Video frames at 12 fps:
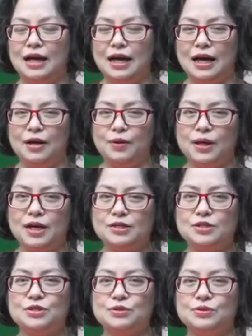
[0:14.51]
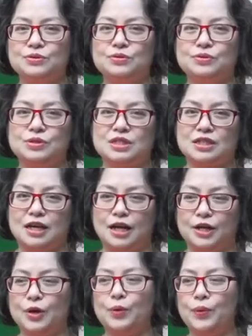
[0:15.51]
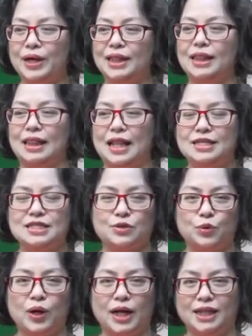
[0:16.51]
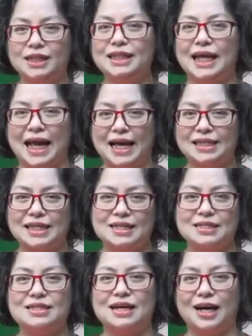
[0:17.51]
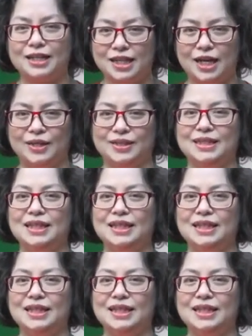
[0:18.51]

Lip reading: I'd like to start with Lesson 1, Getting Started,